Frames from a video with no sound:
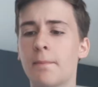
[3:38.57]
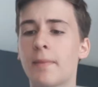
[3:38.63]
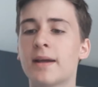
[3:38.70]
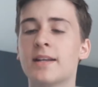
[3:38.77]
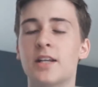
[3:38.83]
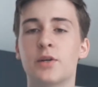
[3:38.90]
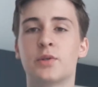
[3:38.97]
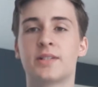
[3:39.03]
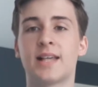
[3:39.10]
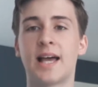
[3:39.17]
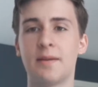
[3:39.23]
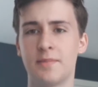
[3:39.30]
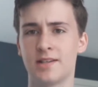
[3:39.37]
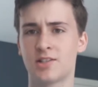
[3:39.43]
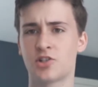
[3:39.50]
my notes, I
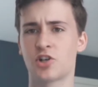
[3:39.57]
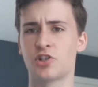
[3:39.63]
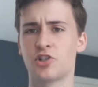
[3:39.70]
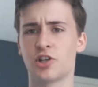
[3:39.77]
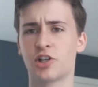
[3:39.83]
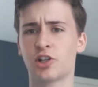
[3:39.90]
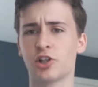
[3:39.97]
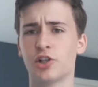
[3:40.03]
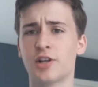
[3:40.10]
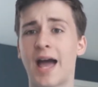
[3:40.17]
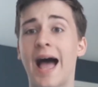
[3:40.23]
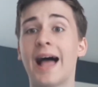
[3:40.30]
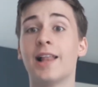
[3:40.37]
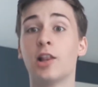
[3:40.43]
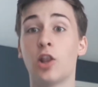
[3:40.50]
made sure to include
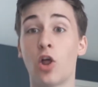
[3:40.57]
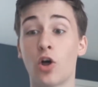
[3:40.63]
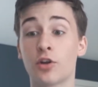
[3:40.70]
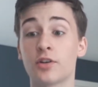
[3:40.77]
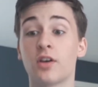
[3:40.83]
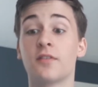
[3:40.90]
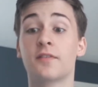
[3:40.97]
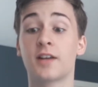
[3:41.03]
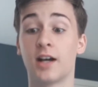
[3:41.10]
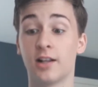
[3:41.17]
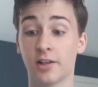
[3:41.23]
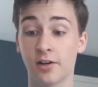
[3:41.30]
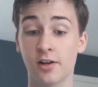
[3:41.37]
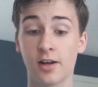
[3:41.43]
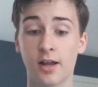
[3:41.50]
a lot of
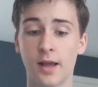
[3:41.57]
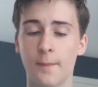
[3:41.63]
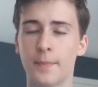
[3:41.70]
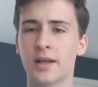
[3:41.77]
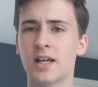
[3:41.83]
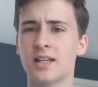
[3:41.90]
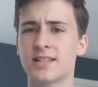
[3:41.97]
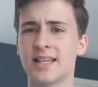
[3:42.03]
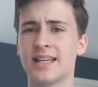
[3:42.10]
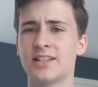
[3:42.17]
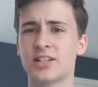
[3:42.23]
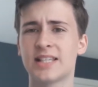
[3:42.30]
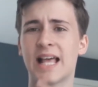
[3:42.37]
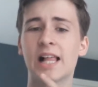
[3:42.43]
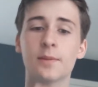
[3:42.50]
colour because it
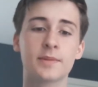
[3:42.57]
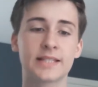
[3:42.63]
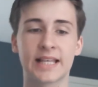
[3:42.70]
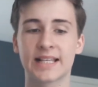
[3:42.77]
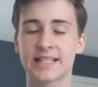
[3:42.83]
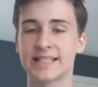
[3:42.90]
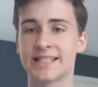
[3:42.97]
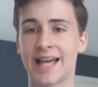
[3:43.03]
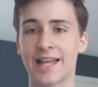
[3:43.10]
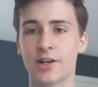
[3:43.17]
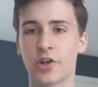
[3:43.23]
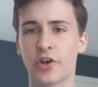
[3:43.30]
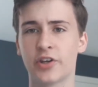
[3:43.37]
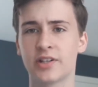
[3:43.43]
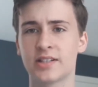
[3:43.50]
just helps things stand
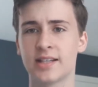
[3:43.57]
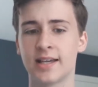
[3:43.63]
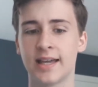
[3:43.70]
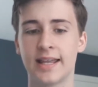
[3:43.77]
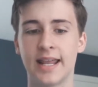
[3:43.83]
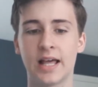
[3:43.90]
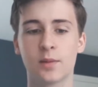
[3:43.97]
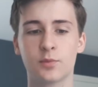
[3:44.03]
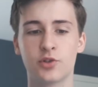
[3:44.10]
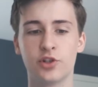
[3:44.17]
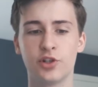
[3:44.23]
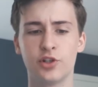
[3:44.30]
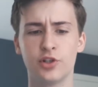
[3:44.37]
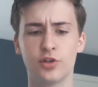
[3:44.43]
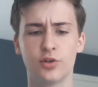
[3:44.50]
out. It helps
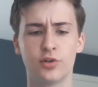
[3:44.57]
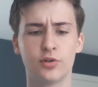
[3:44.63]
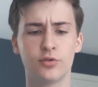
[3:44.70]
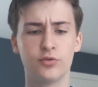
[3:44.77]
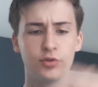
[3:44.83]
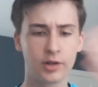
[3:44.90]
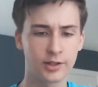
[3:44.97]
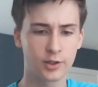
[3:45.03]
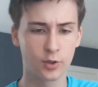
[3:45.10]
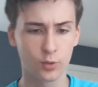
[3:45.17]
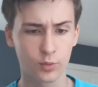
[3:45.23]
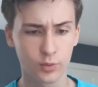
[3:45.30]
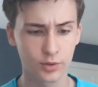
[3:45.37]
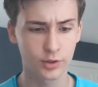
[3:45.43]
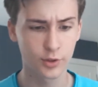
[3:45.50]
you,
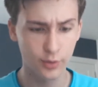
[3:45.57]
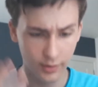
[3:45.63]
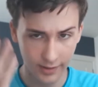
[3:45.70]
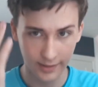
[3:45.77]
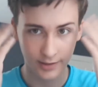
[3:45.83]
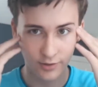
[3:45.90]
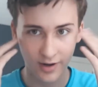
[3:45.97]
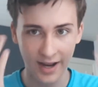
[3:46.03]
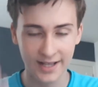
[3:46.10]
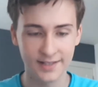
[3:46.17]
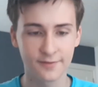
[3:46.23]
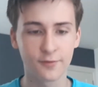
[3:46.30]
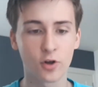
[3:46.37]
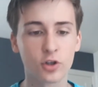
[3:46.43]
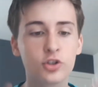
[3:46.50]
like your eyes
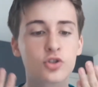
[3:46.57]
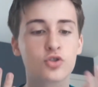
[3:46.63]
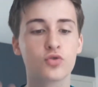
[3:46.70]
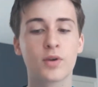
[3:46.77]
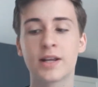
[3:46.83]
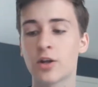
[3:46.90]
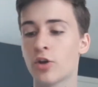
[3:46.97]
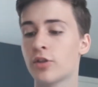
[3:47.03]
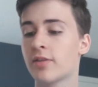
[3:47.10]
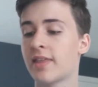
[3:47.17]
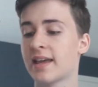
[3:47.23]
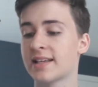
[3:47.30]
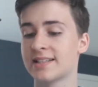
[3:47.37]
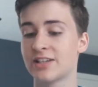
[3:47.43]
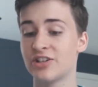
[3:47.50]
fall straight on
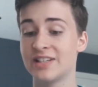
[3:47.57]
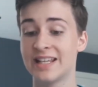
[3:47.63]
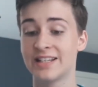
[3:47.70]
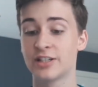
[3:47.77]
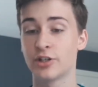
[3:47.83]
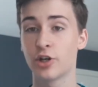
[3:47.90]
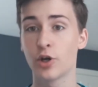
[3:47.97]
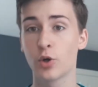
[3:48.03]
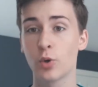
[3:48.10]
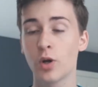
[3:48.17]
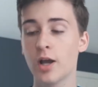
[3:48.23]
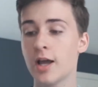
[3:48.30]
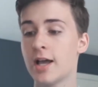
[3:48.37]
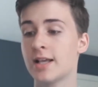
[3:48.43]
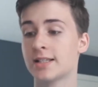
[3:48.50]
things that you need to know.
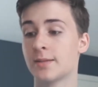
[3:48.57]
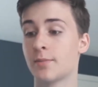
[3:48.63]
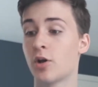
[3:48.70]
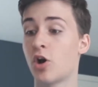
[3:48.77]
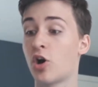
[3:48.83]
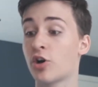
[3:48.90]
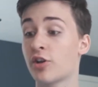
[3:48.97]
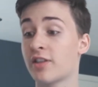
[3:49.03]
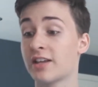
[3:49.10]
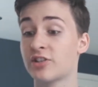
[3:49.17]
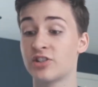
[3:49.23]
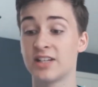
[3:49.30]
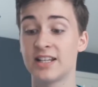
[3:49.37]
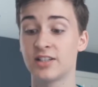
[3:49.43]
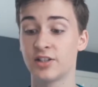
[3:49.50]
Some of the harder things
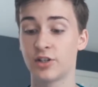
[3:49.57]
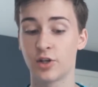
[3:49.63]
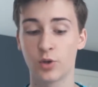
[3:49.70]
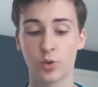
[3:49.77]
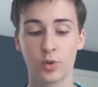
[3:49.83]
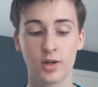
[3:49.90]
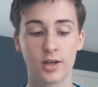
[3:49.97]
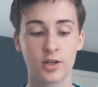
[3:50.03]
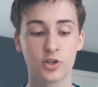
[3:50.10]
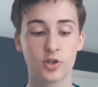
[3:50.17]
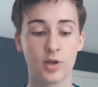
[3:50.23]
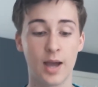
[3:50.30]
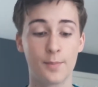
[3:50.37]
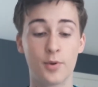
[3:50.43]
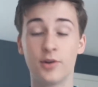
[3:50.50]
you need to know,
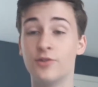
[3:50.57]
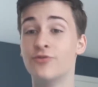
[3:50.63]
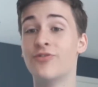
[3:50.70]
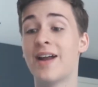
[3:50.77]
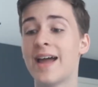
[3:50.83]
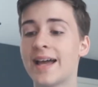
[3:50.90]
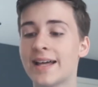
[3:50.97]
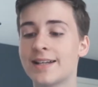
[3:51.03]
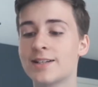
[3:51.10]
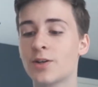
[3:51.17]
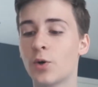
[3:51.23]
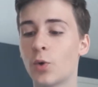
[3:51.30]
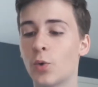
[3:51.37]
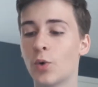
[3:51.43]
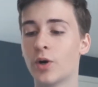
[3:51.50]
I put in red,
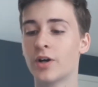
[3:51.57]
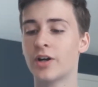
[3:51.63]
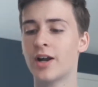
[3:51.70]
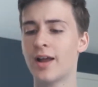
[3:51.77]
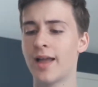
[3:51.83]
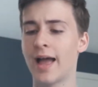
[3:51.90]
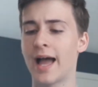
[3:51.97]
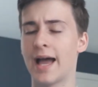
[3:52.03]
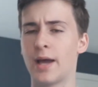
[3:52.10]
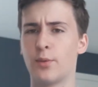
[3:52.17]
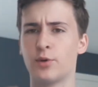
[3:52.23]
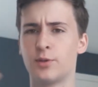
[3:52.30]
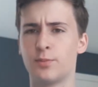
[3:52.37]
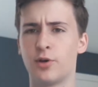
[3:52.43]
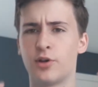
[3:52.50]
or I
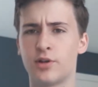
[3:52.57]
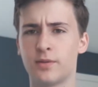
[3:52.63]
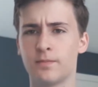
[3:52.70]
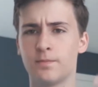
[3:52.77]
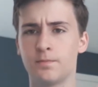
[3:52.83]
would put